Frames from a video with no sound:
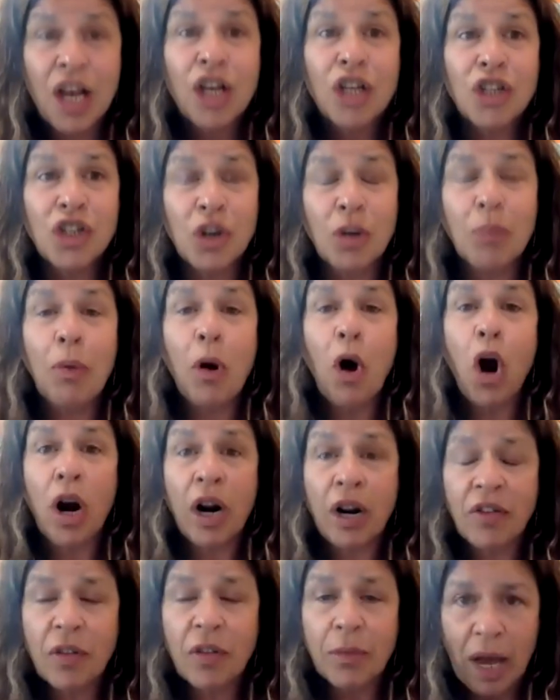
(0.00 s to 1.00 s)
So
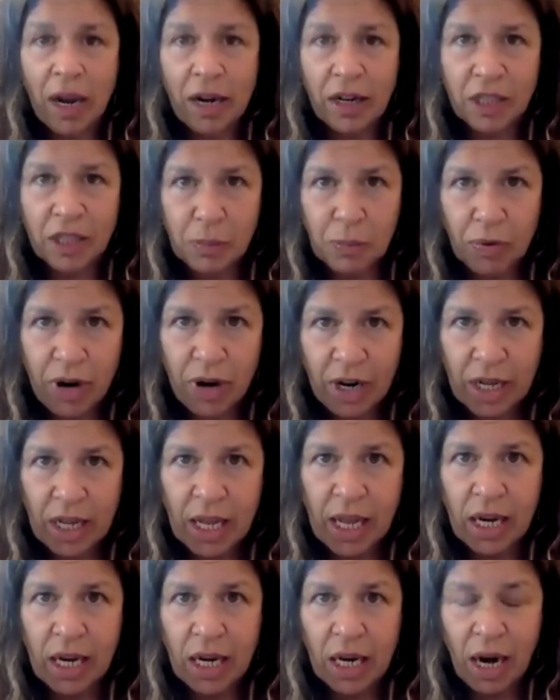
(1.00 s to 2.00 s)
part of the model is
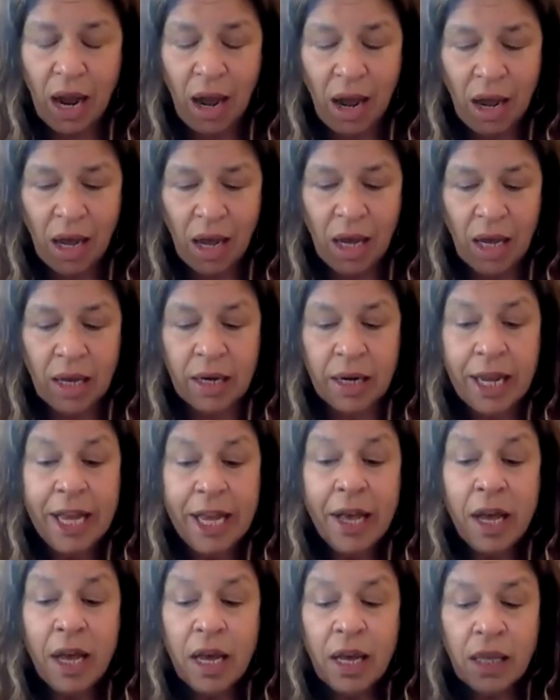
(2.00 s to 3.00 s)
predicated on
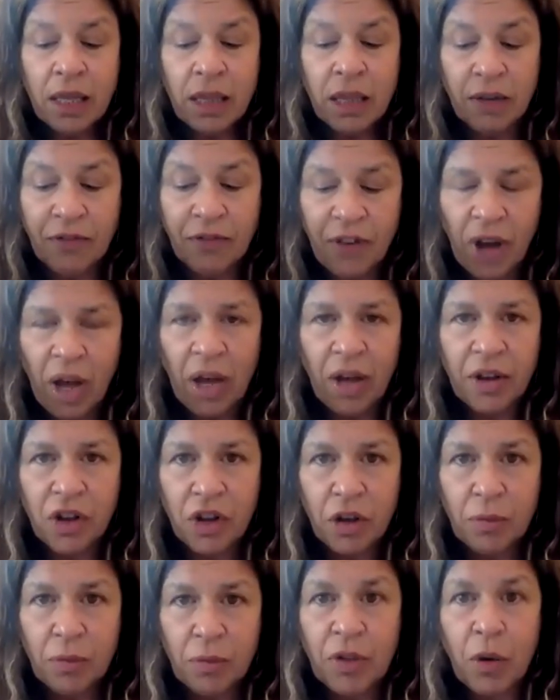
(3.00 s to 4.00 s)
the
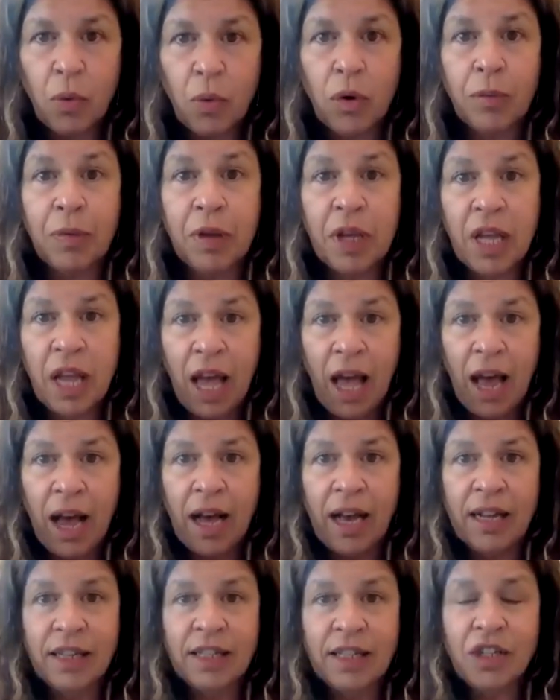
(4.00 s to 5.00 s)
volume that we're being
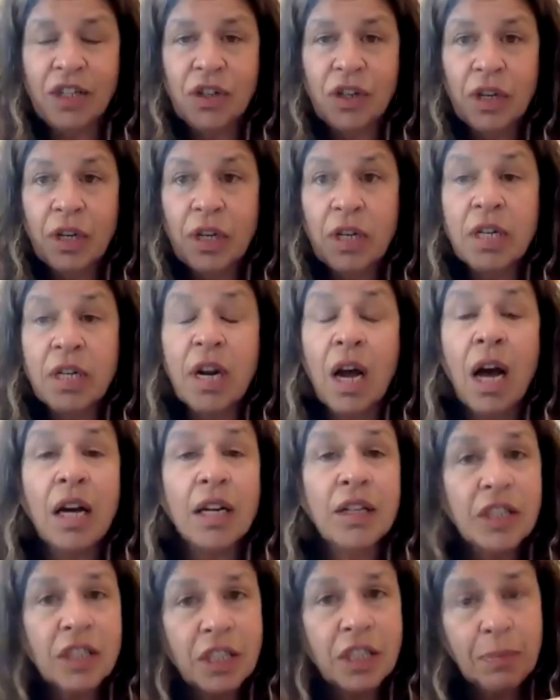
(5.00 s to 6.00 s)
asked
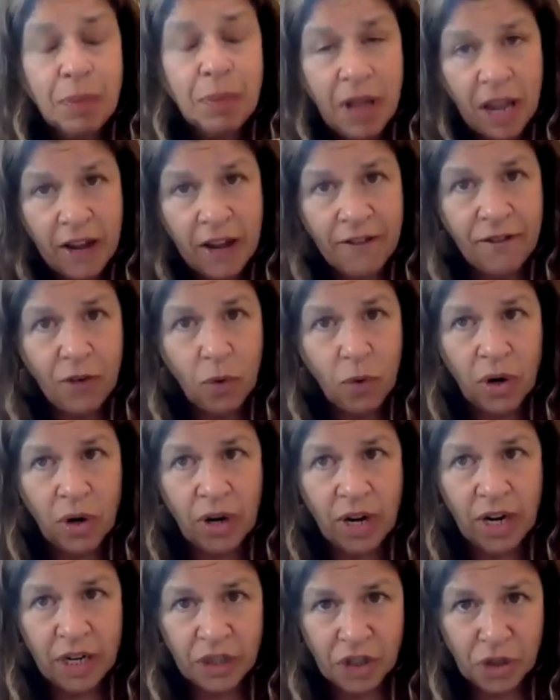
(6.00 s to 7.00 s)
not to pay for
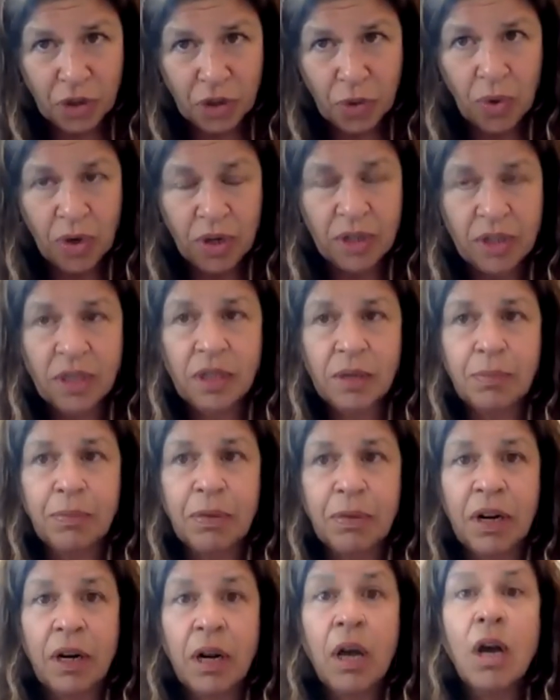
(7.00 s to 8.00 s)
and source,
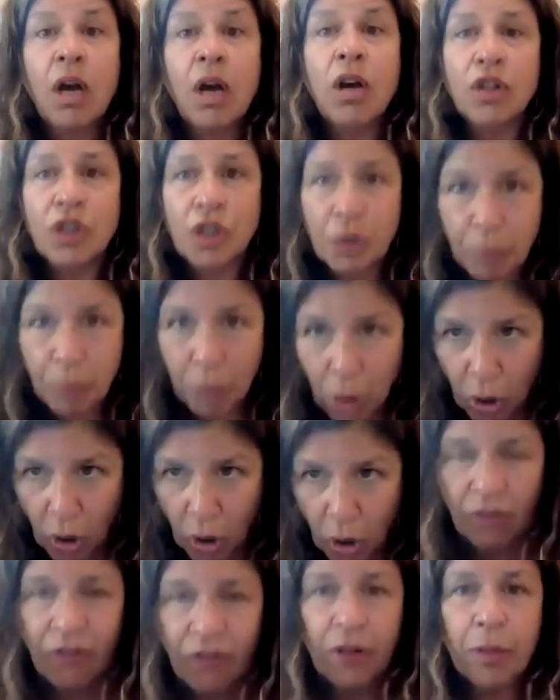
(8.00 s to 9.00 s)
but to
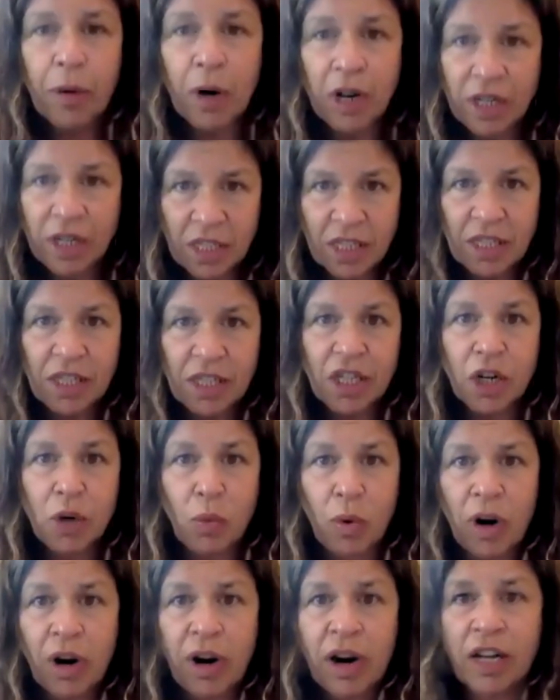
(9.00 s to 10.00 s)
pull from our existing
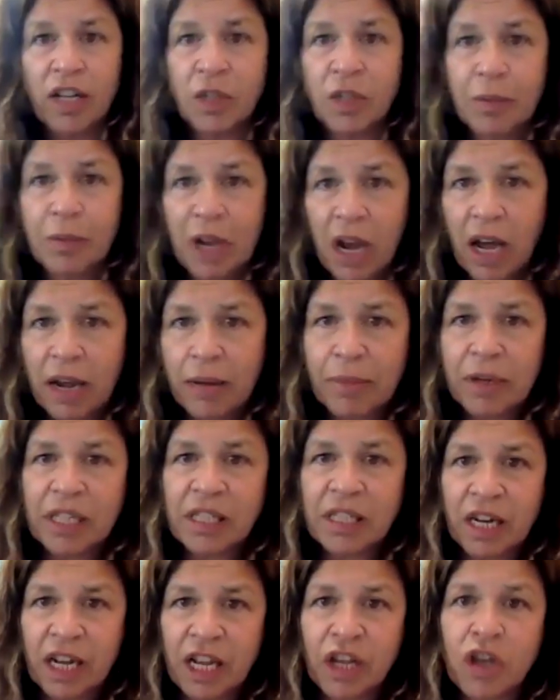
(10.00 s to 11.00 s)
warehouse. Behind me
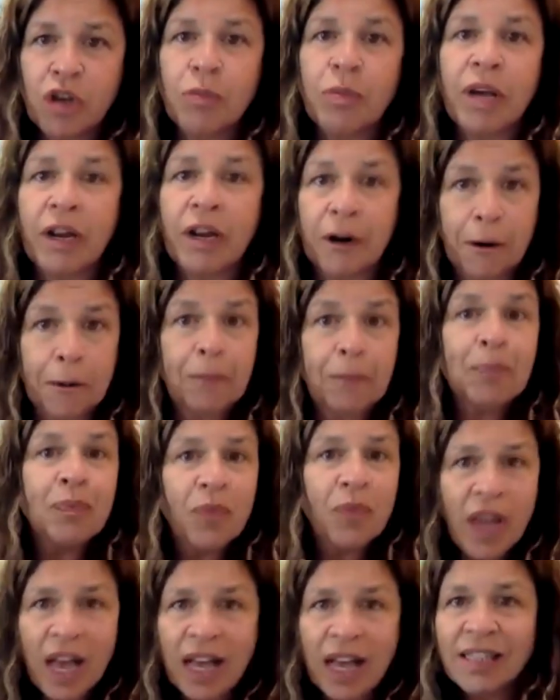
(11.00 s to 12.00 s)
is an incubator,
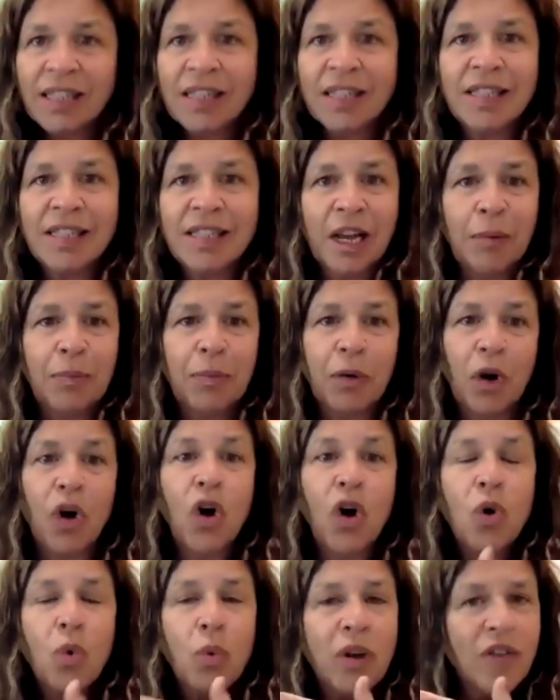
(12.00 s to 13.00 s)
as an example.
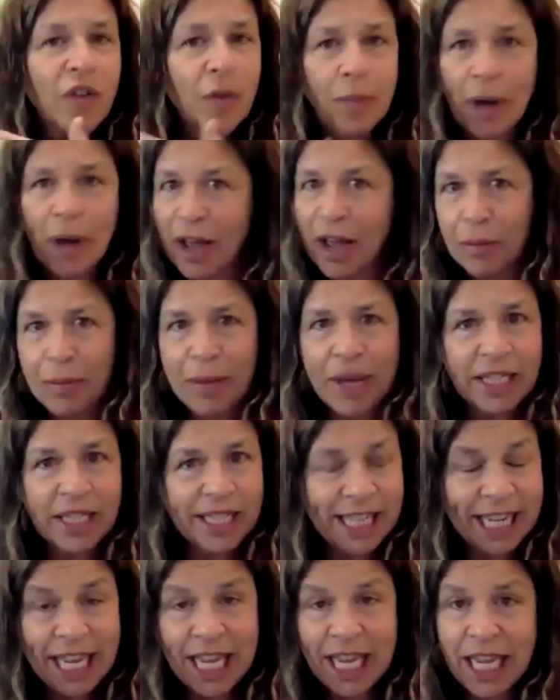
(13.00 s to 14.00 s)
We have a biomed
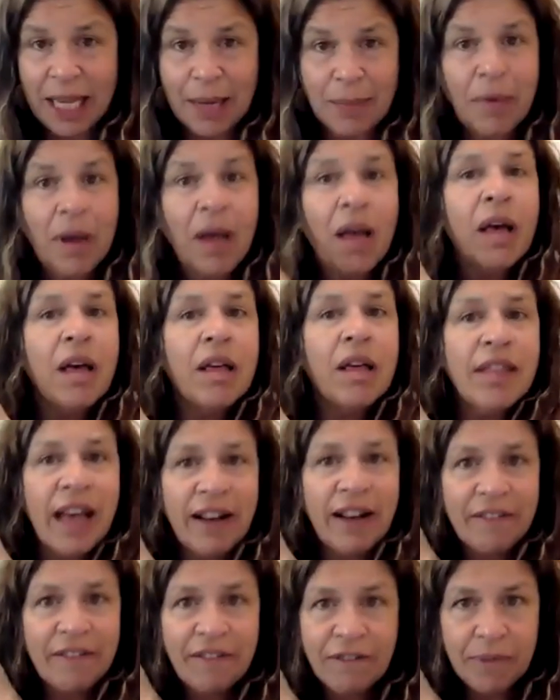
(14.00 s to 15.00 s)
team
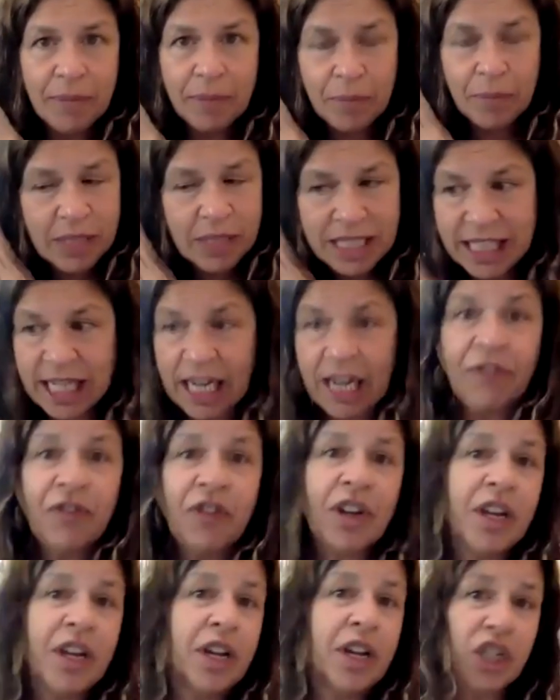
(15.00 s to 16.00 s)
that
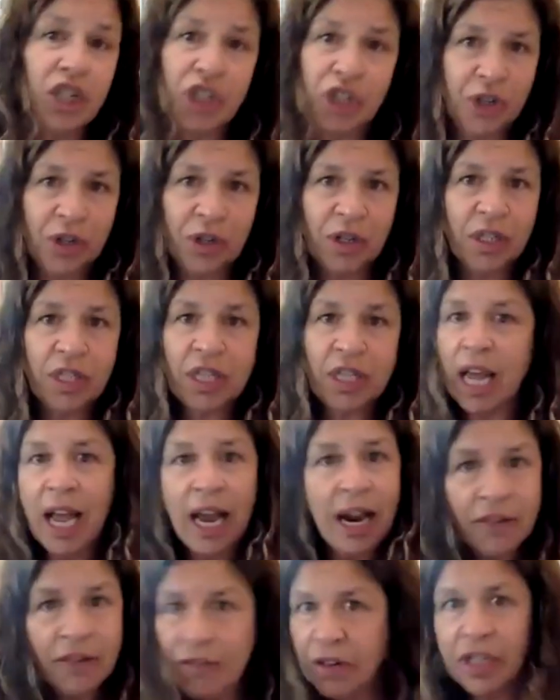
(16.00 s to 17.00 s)
safety ensures
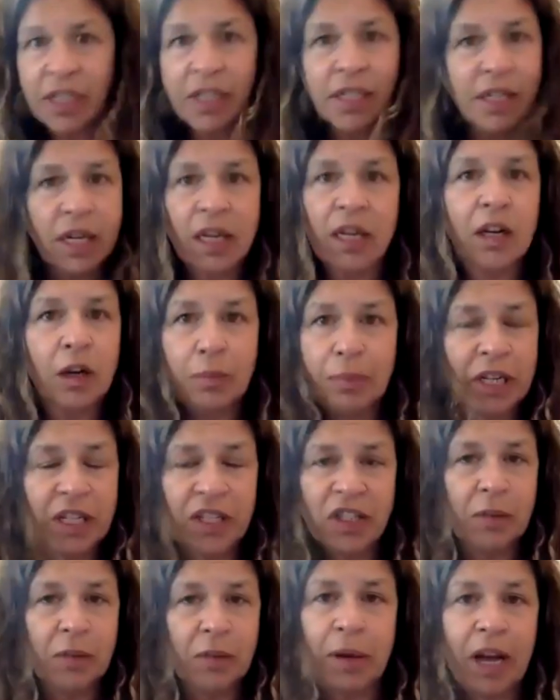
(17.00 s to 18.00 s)
every single
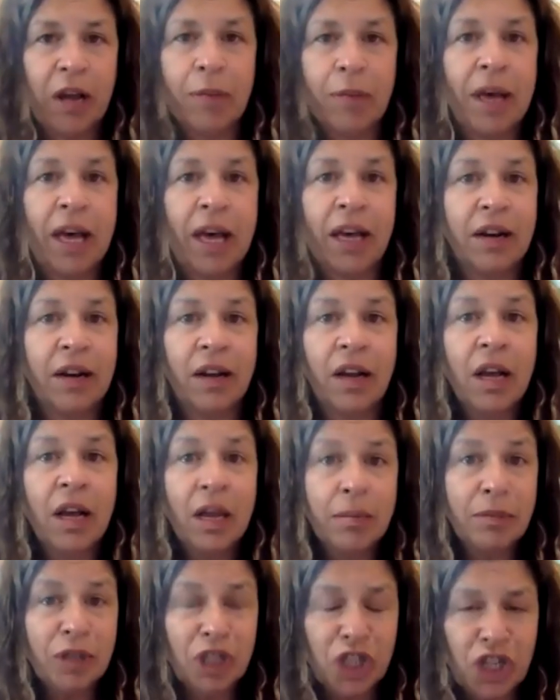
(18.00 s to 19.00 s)
piece of biomed
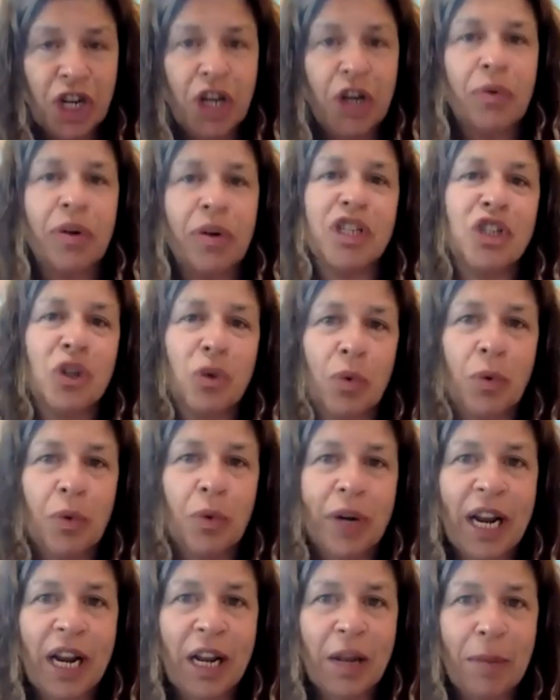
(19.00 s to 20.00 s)
machinery. So when
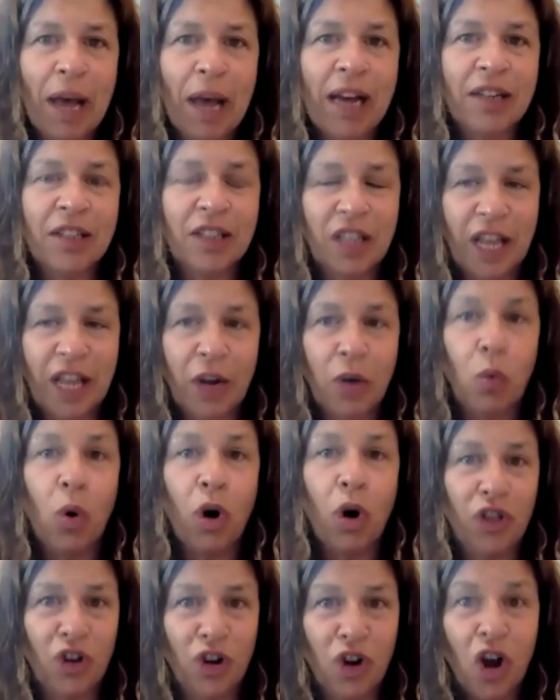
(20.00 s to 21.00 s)
we're getting back to like,
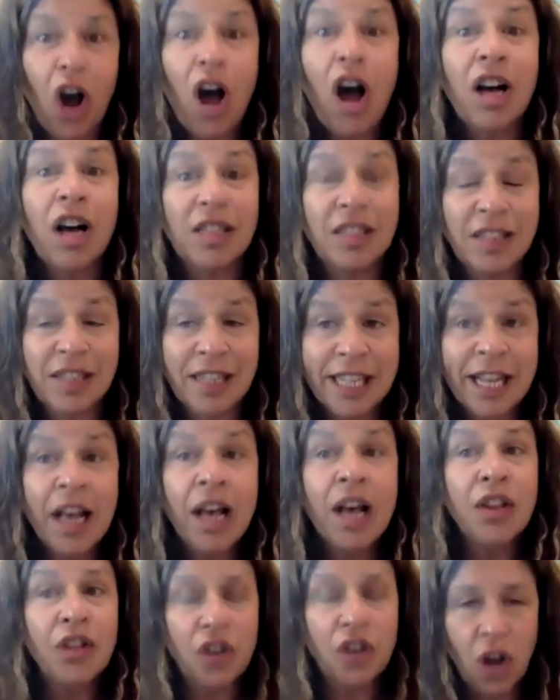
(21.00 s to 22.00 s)
what are the costs?
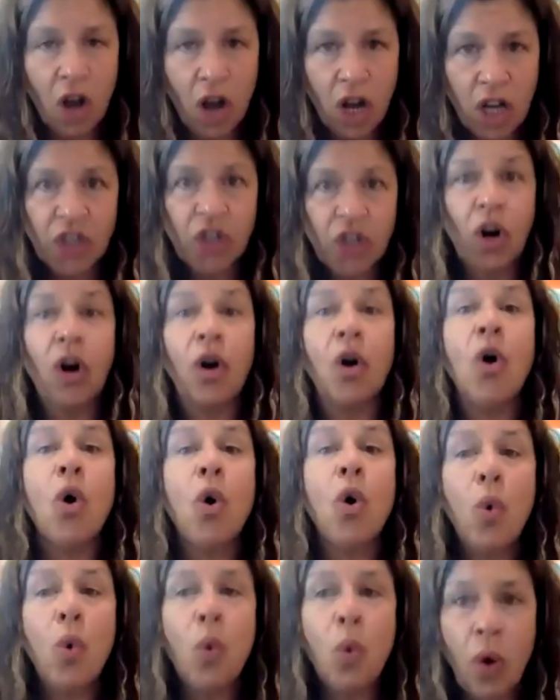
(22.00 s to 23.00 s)
The costs are
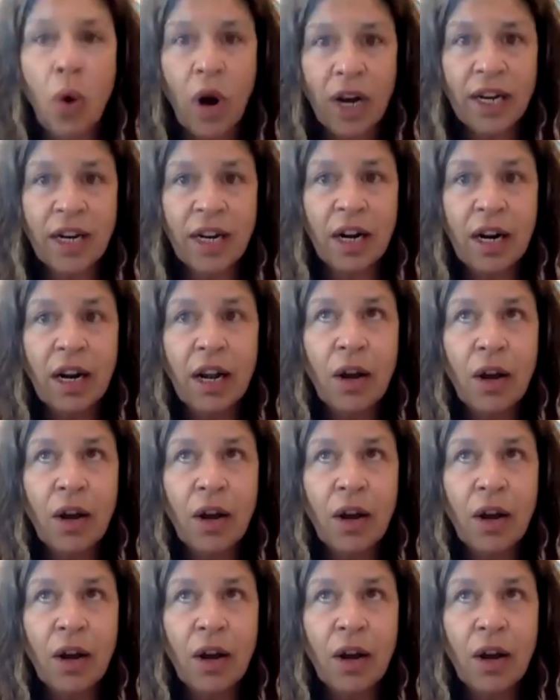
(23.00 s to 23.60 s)
what